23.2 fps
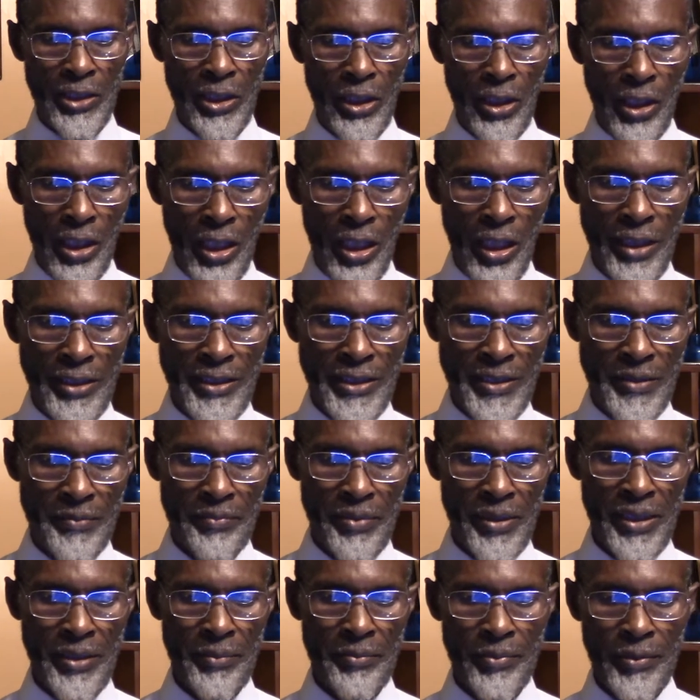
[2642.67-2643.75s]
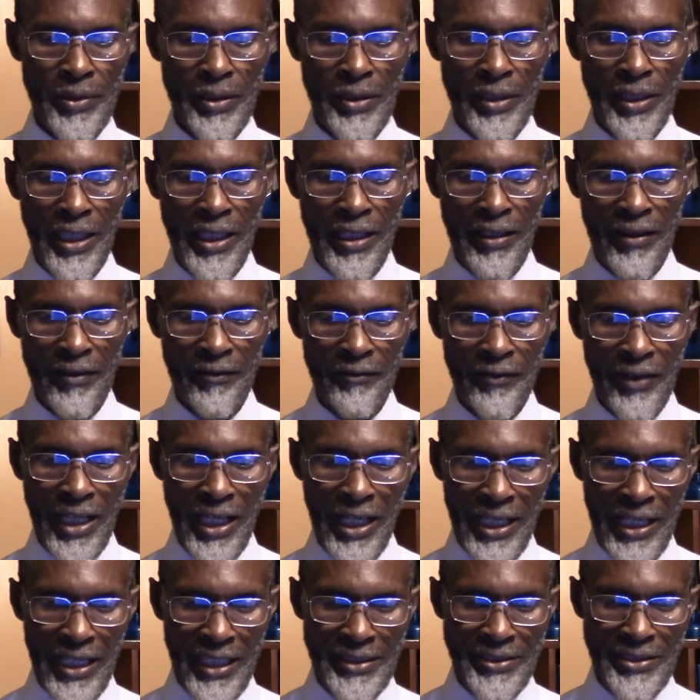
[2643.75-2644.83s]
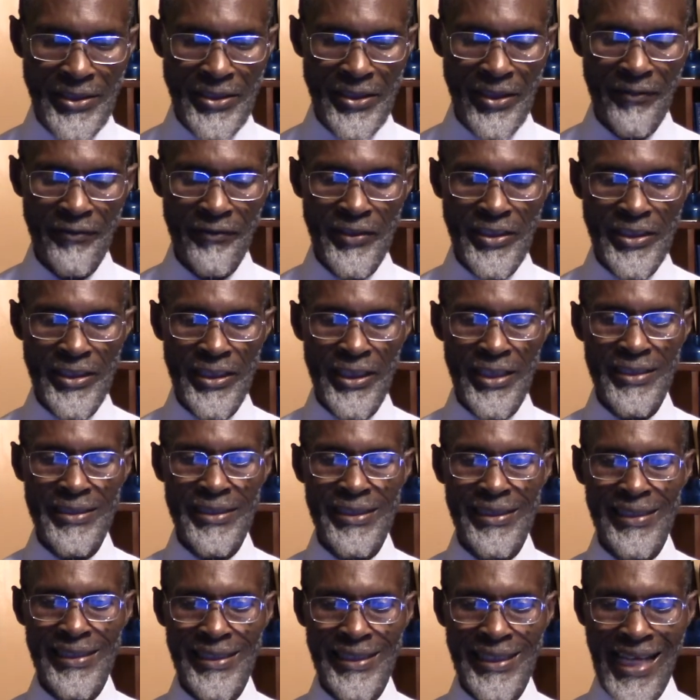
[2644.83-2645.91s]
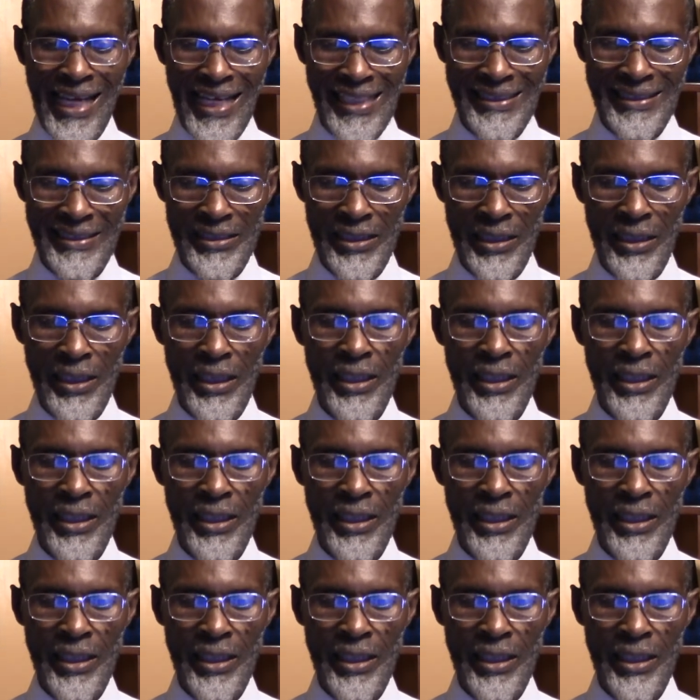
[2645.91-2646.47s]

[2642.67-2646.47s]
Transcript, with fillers: God's people have had sufficient light